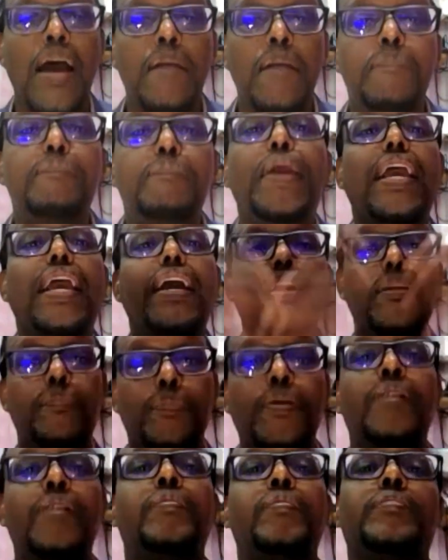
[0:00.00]
a bigger
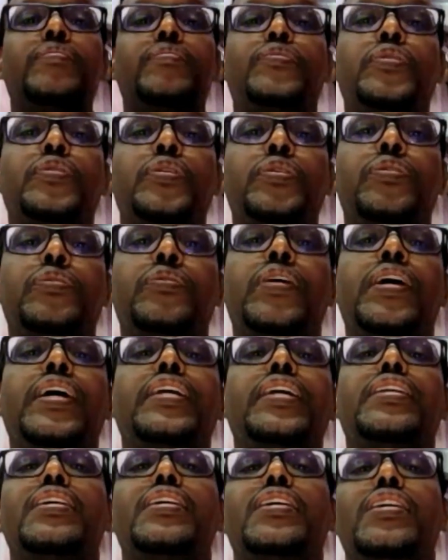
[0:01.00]
problem for you, right?